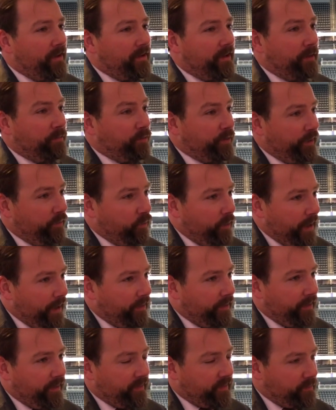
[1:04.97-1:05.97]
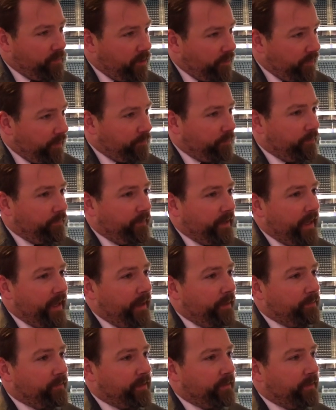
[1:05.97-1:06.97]
He played well in a small number of
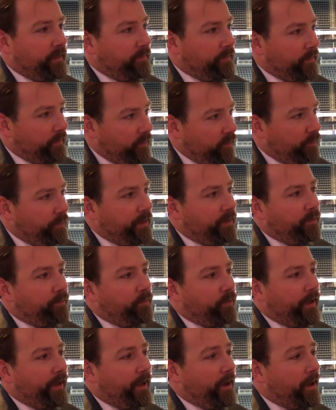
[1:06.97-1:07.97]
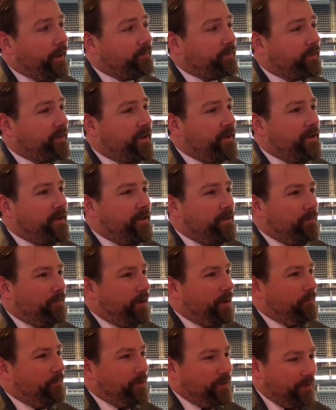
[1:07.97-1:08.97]
games and a little bit in the playoffs.
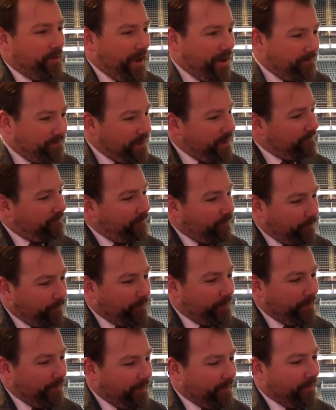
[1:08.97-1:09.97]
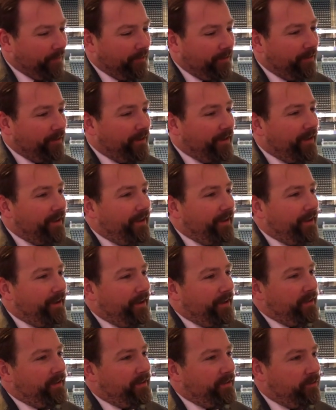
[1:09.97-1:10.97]
But when you have that full year,
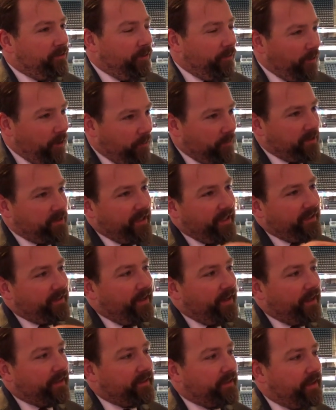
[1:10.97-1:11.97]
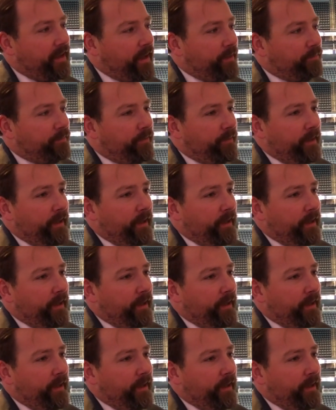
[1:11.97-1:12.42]
you don't always take the next step.